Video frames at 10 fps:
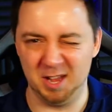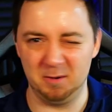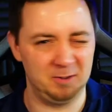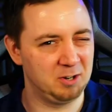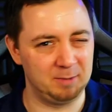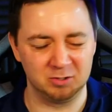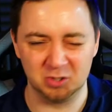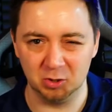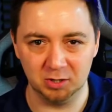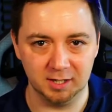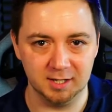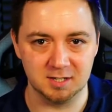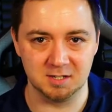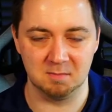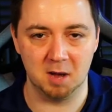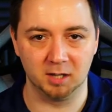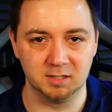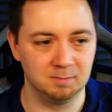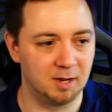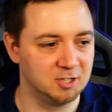uh, around about two years as a
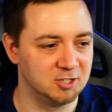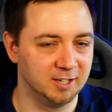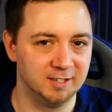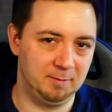marketing manager